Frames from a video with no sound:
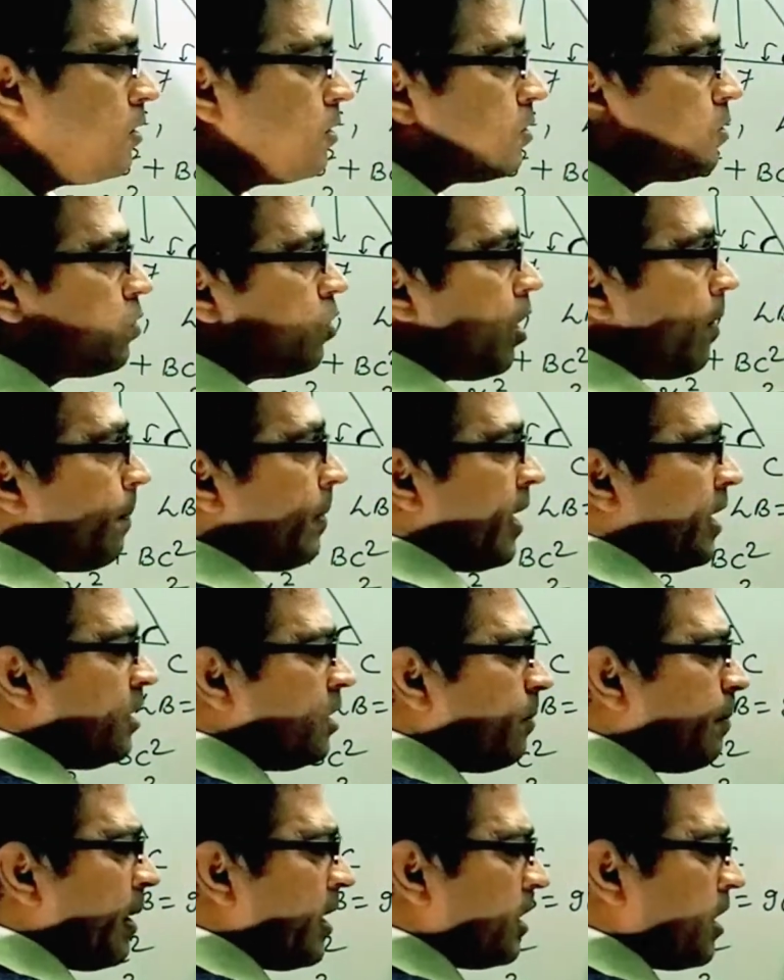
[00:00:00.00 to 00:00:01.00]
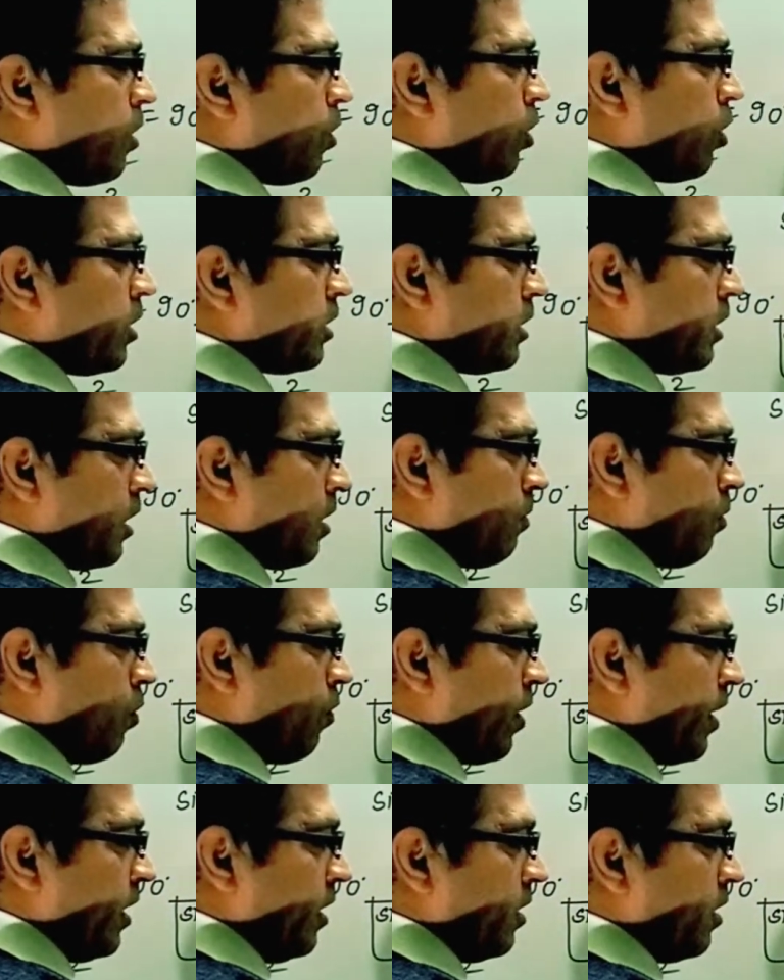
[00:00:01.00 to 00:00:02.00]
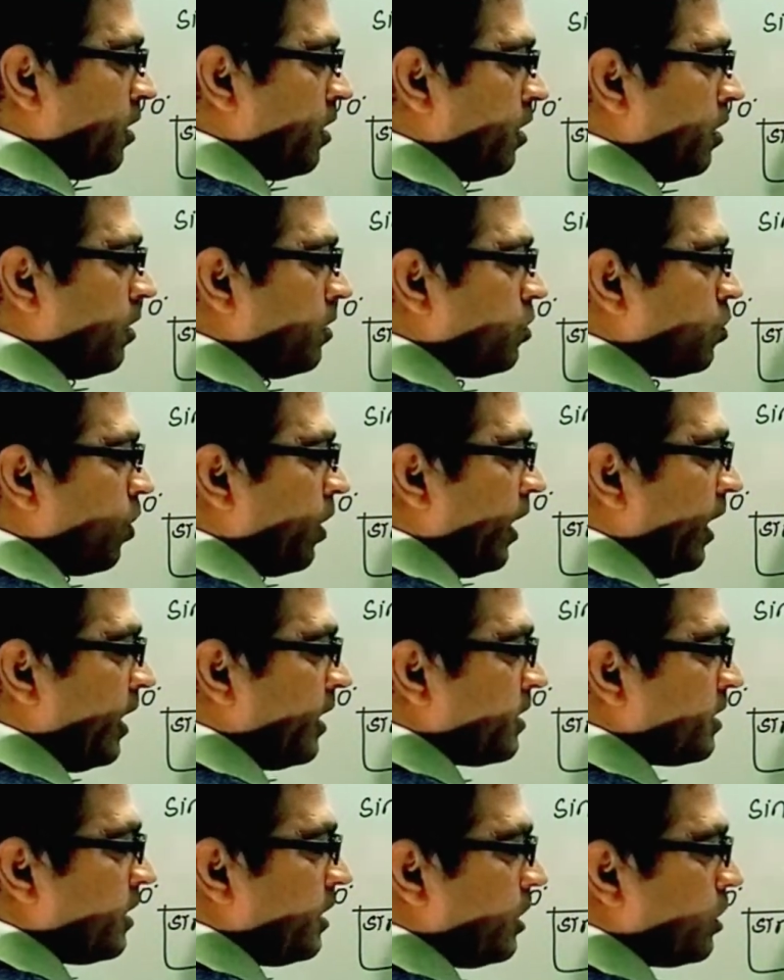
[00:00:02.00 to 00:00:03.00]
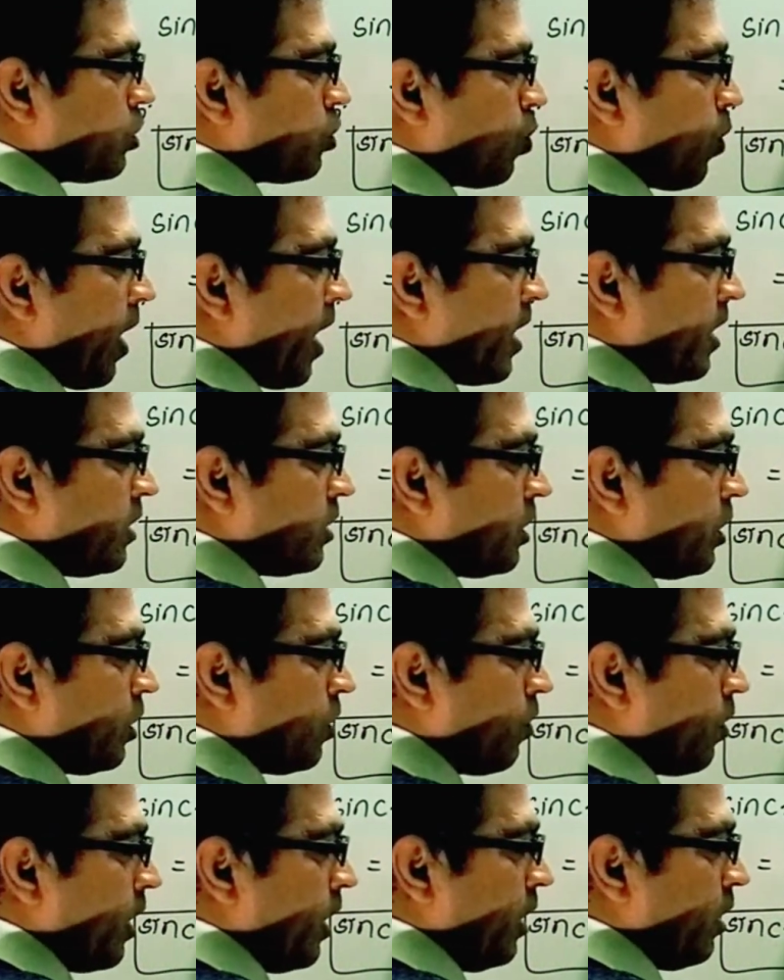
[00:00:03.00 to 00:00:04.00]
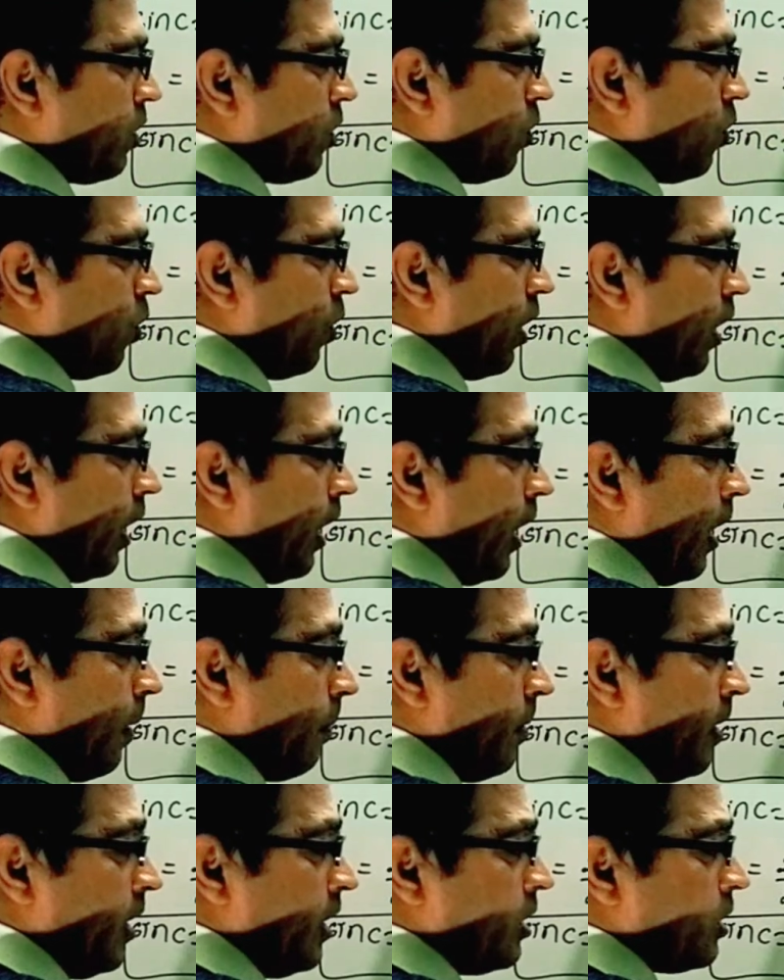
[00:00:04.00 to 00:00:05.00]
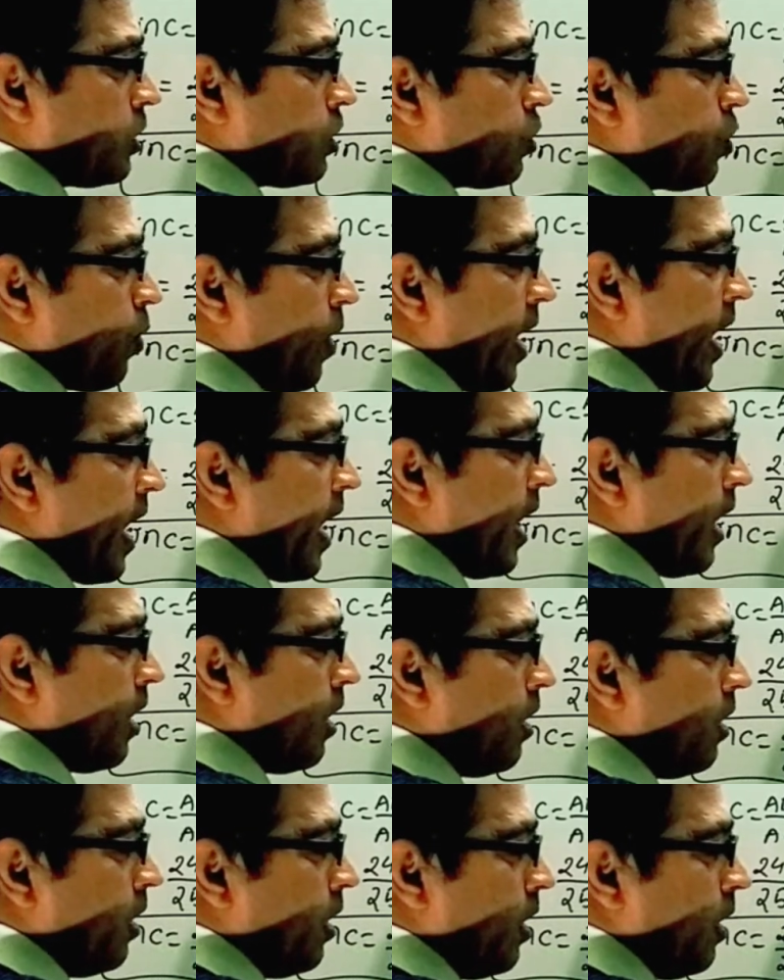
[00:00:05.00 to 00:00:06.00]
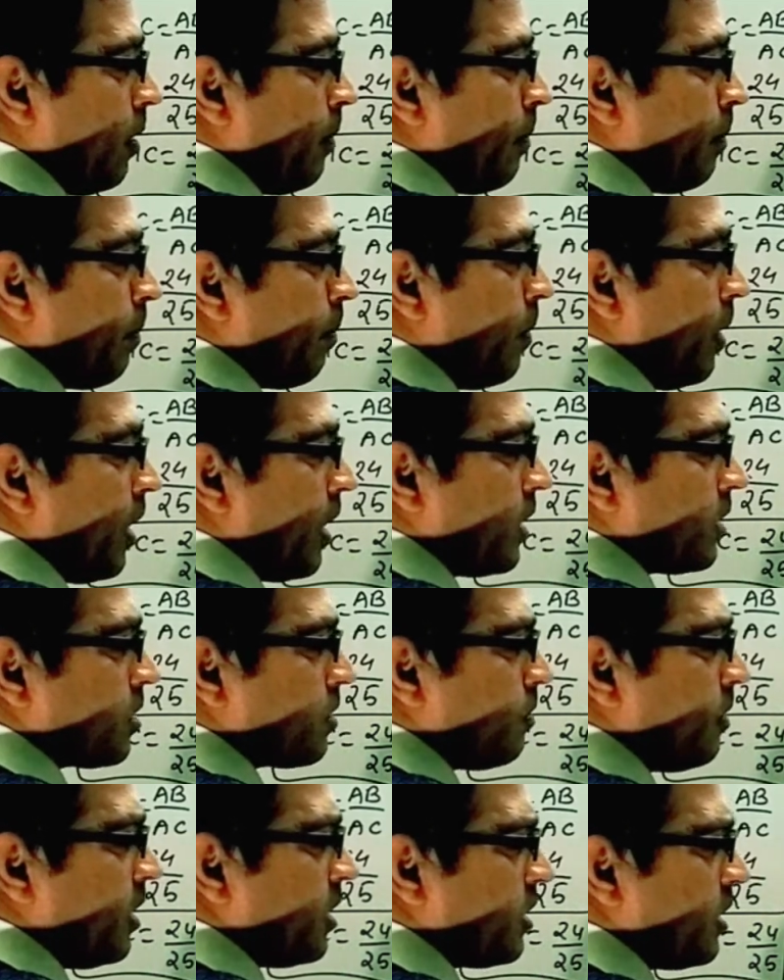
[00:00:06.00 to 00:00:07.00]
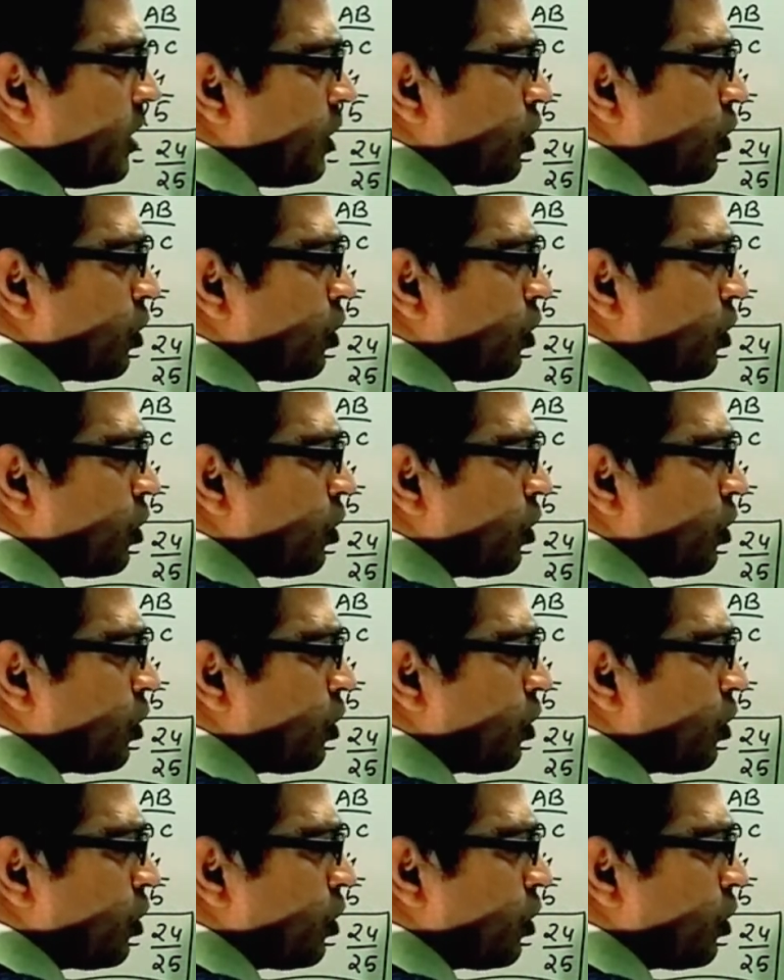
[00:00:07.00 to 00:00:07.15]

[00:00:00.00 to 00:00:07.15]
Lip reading: So applying the Pythagoras theorem over here, so AC square is equal to AB square plus BC